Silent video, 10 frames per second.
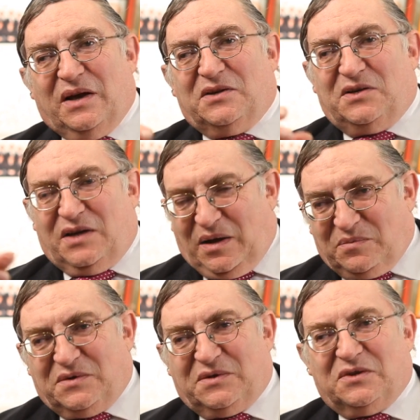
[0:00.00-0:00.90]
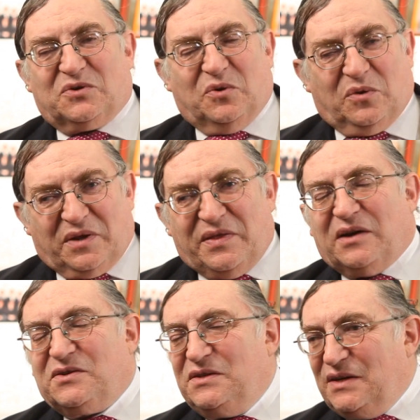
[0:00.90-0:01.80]
she comes to school, and
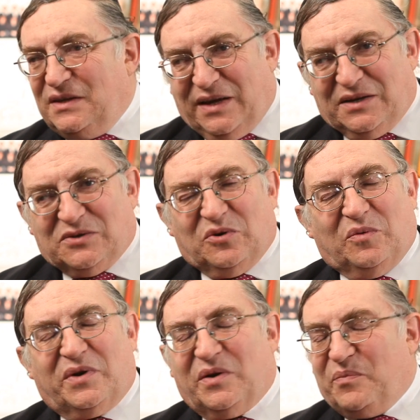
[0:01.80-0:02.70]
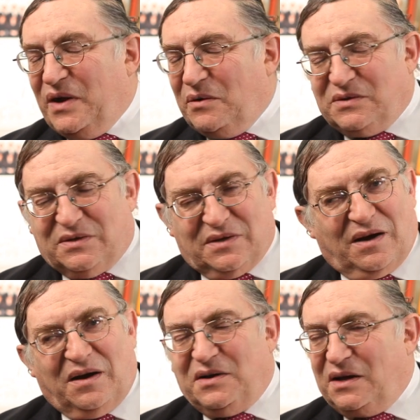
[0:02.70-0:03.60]
now she's in a day school, but her parents
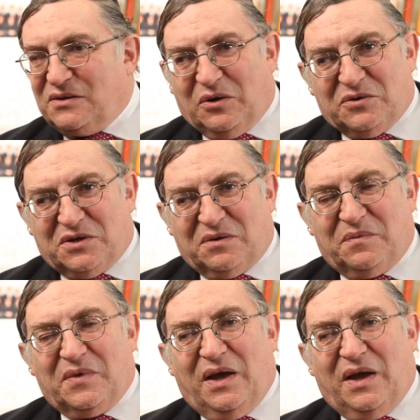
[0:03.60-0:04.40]
are not kosher.